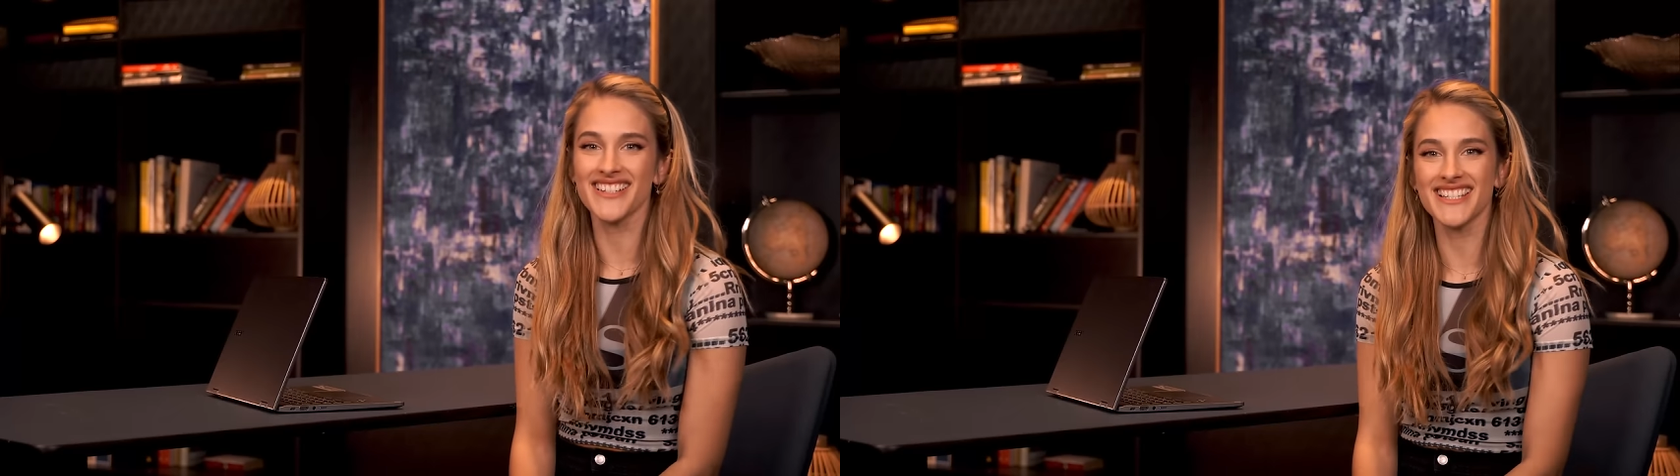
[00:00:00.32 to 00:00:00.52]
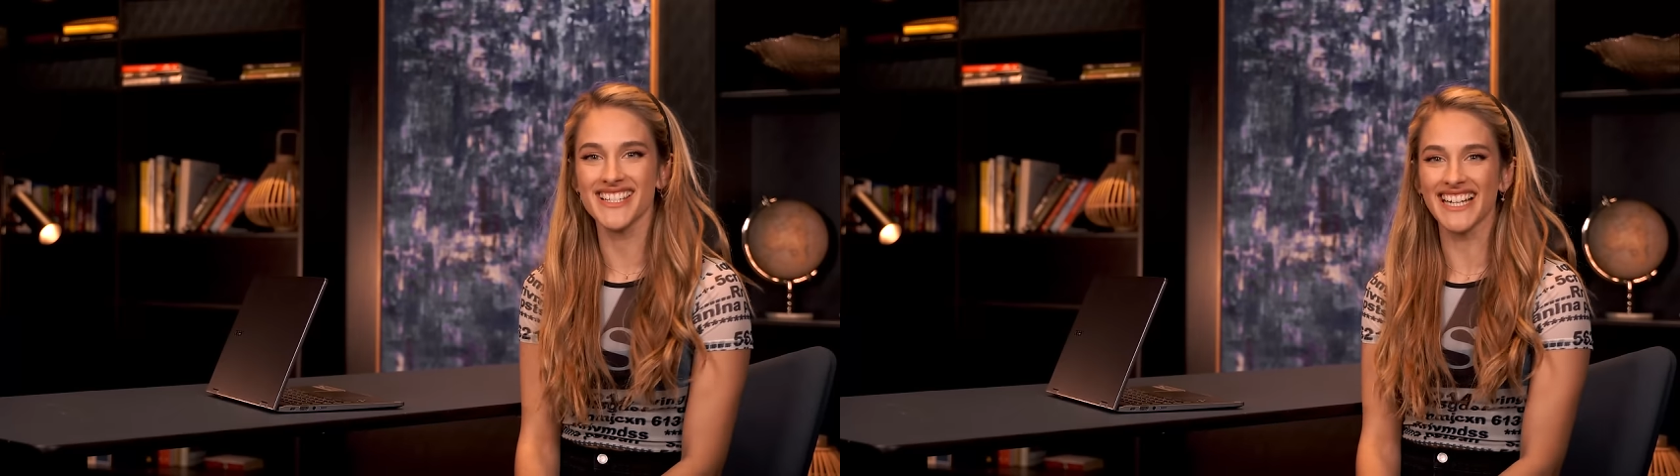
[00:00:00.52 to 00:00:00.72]

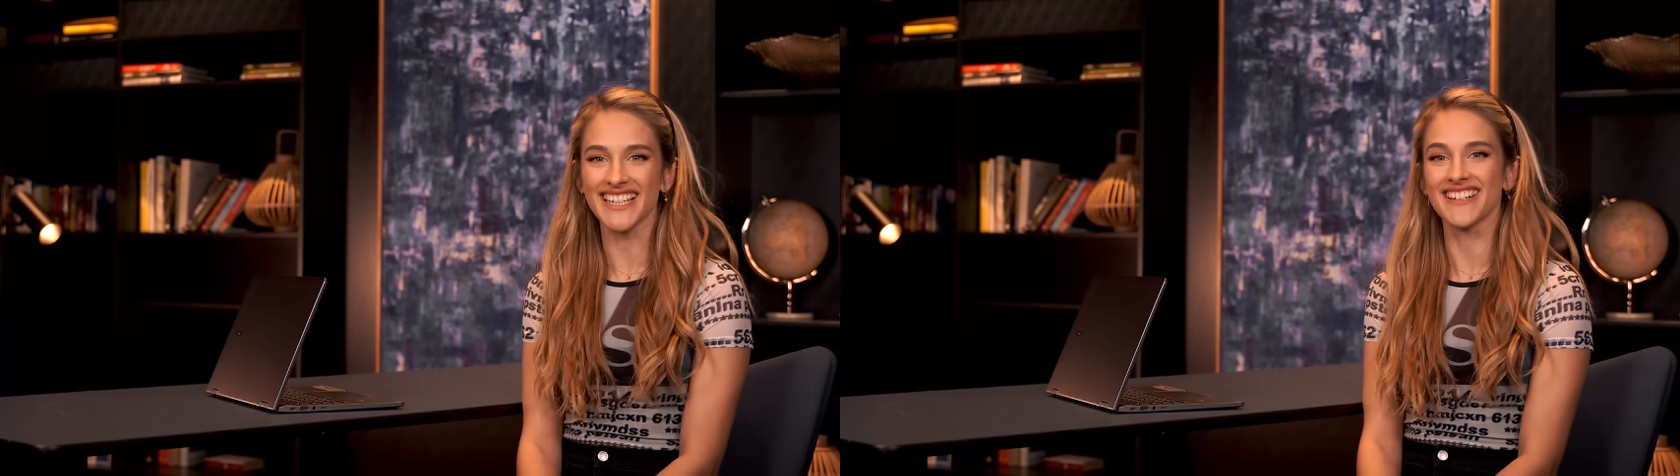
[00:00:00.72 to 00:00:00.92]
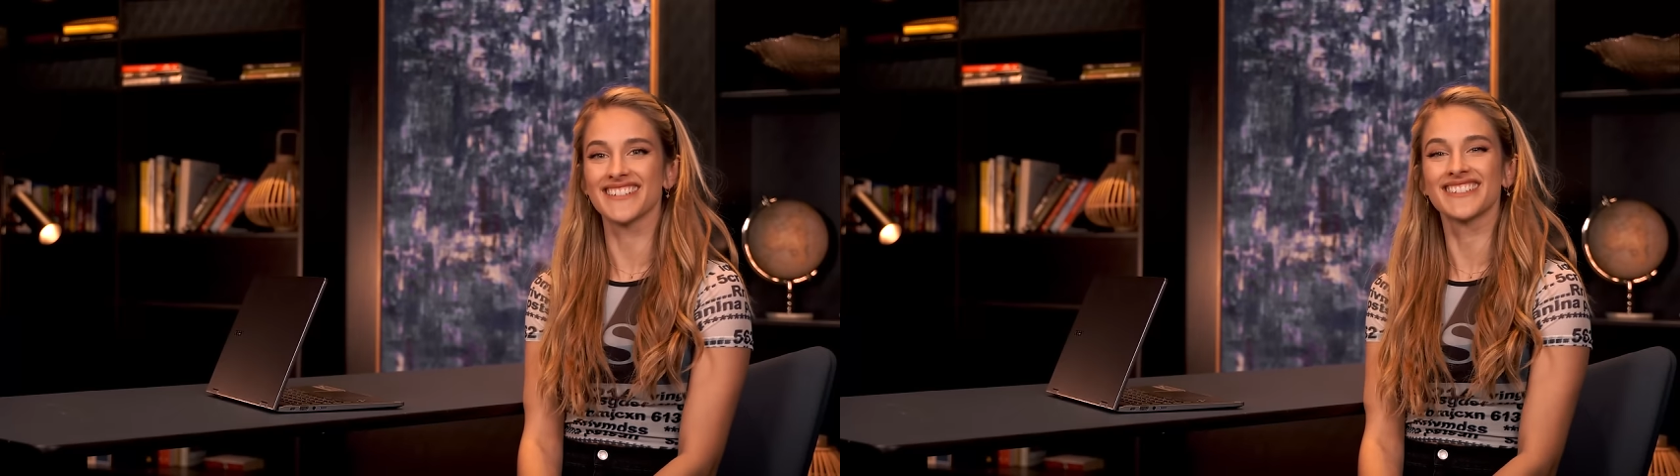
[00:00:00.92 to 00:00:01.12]
guys, it's
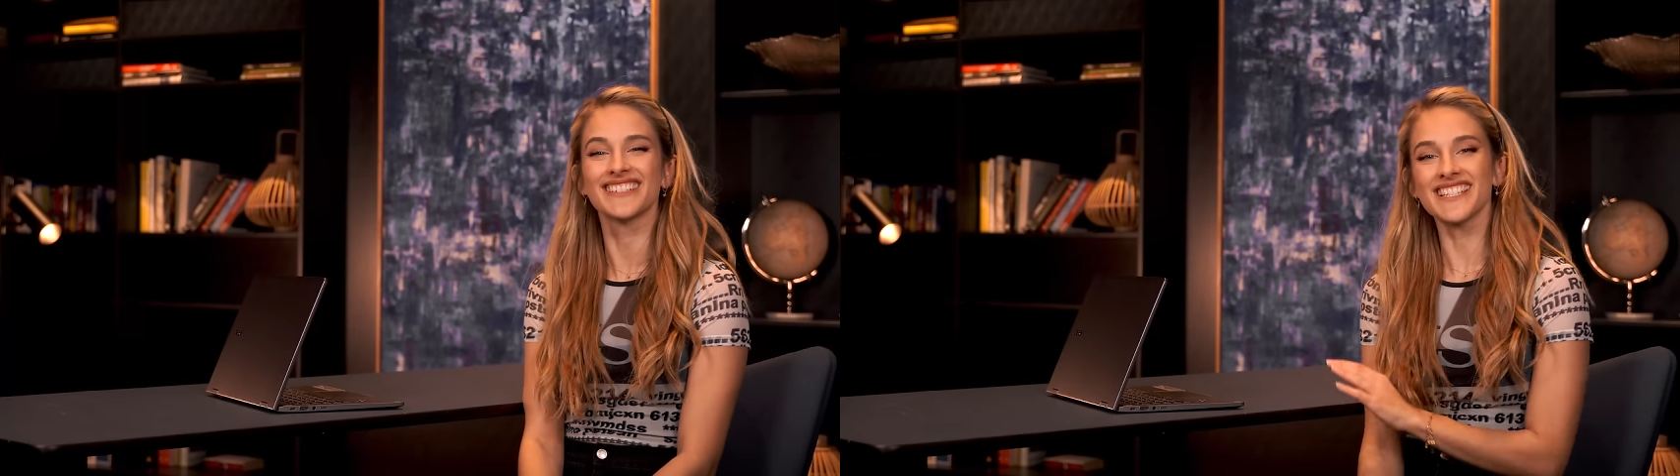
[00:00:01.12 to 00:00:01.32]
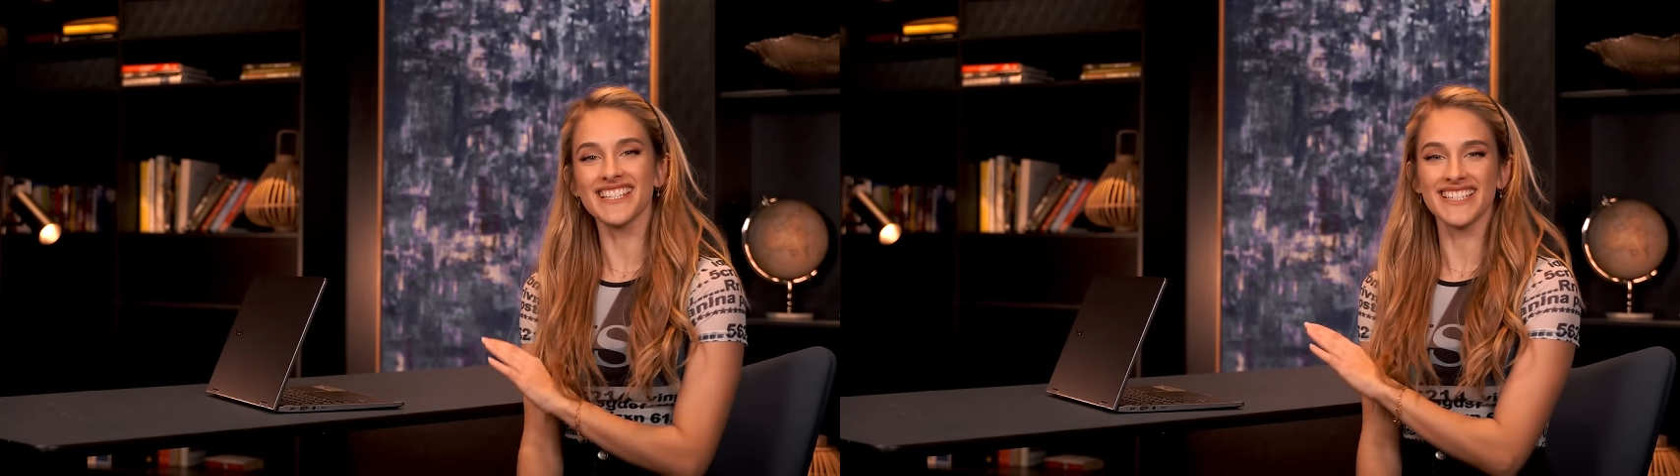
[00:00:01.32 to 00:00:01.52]
Talia.
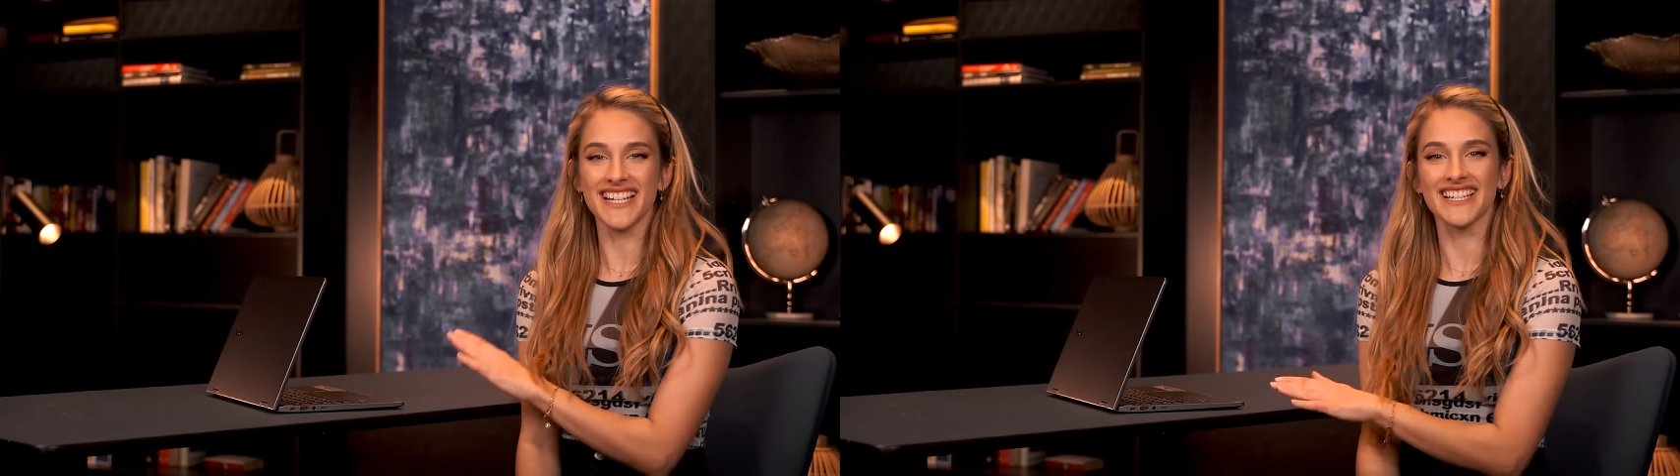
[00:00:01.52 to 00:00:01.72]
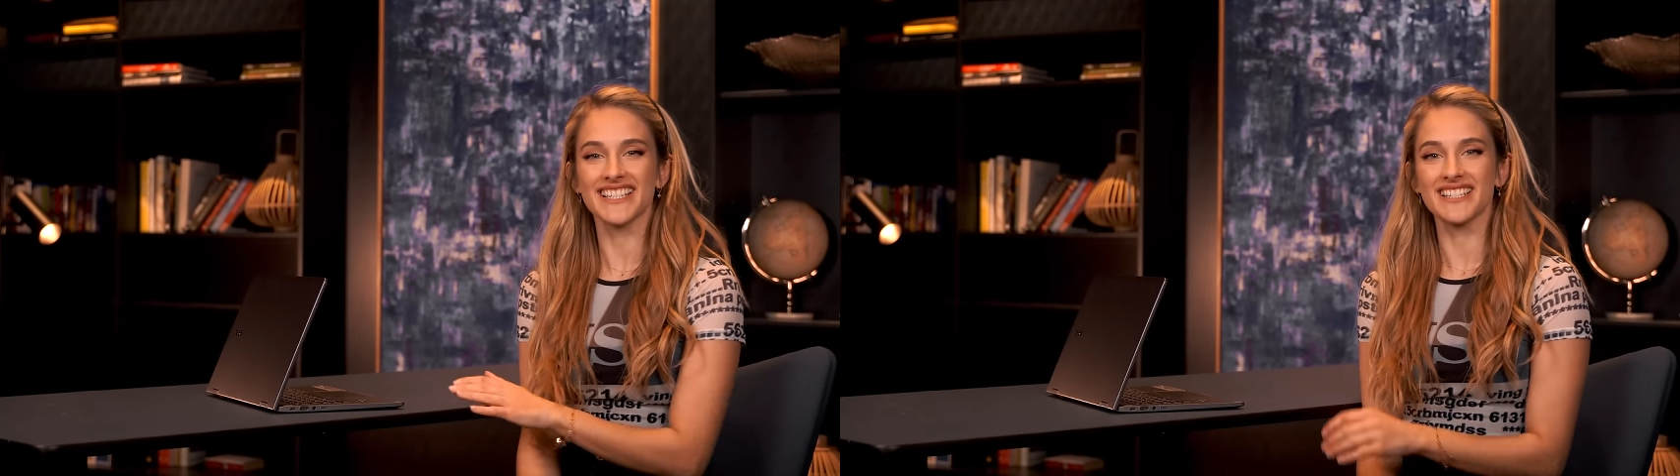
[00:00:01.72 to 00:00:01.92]
This is
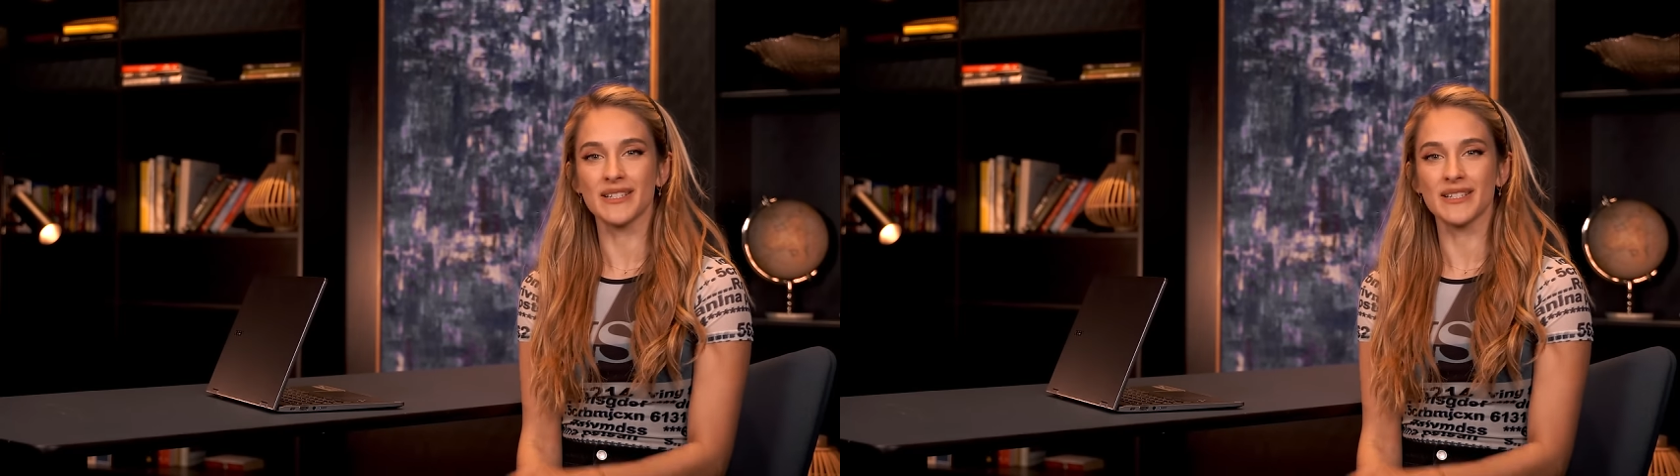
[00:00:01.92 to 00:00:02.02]
Acer